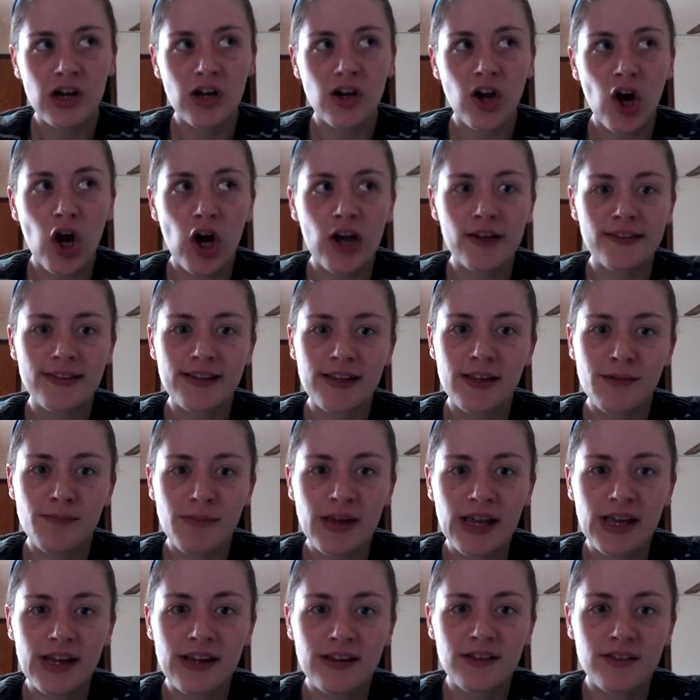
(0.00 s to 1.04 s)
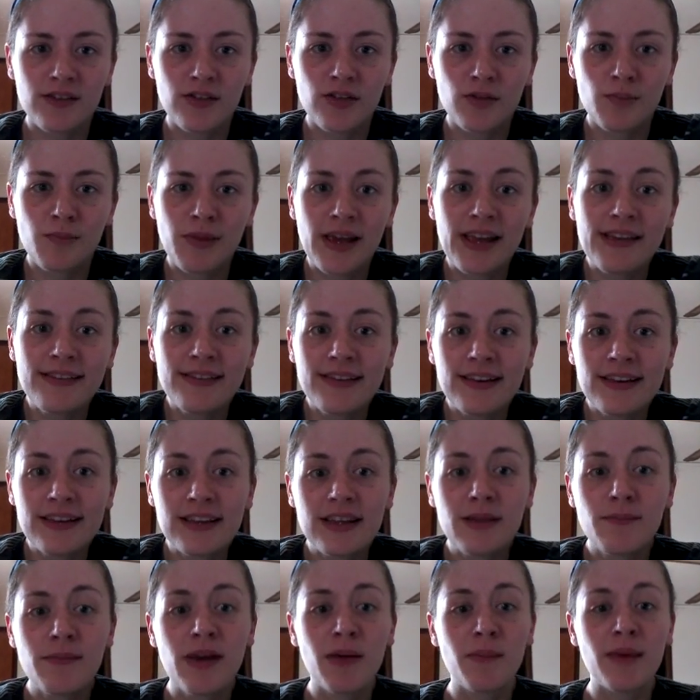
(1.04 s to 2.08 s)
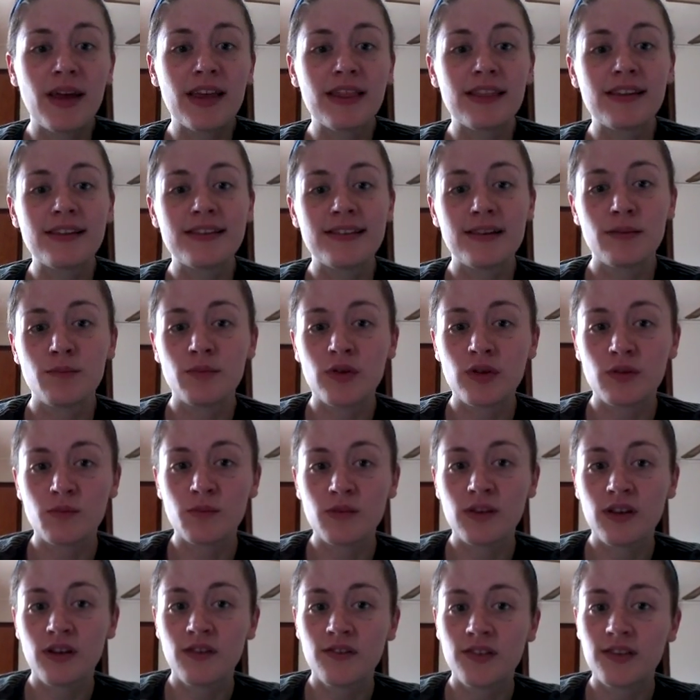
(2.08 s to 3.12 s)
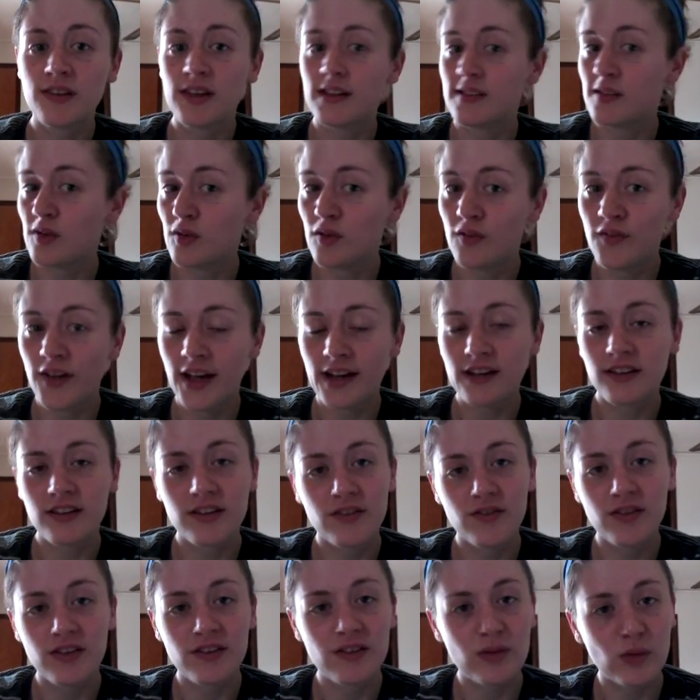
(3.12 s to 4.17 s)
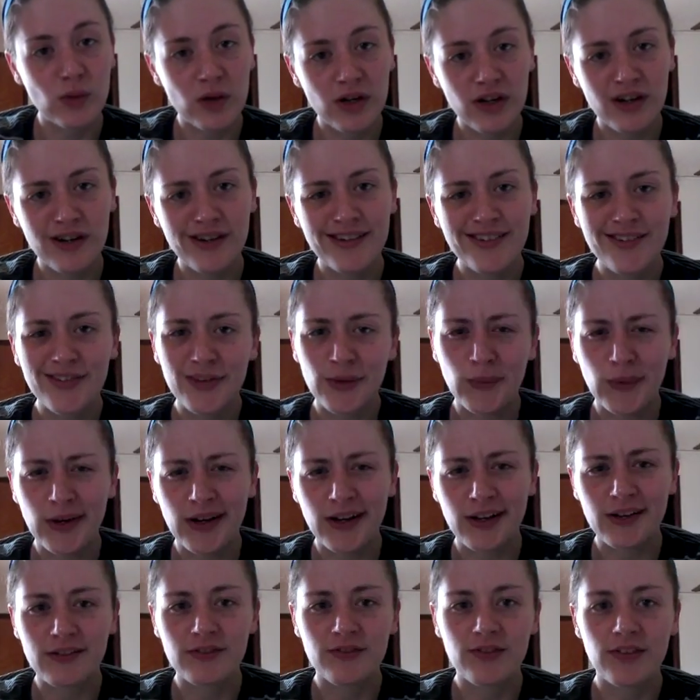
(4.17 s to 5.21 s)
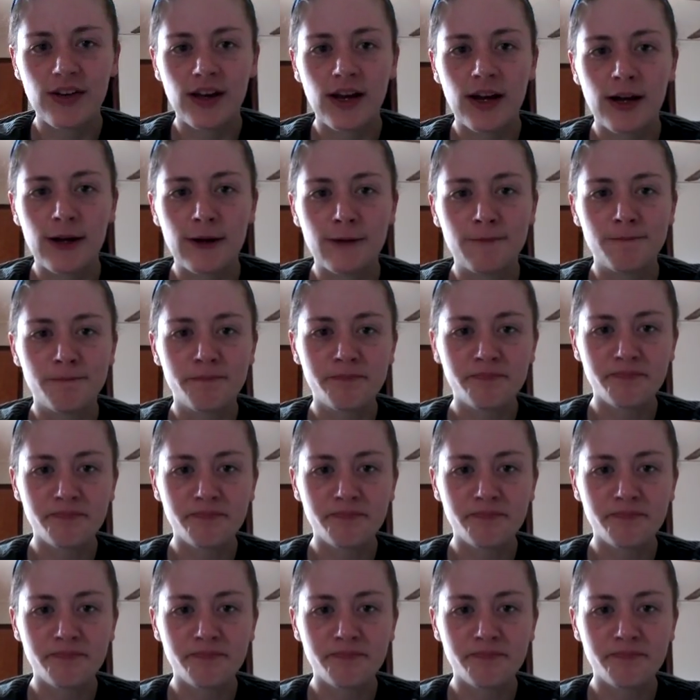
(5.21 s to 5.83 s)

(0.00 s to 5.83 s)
causing me to basically mimic the symptoms of schizoaffective disorder, sort of. I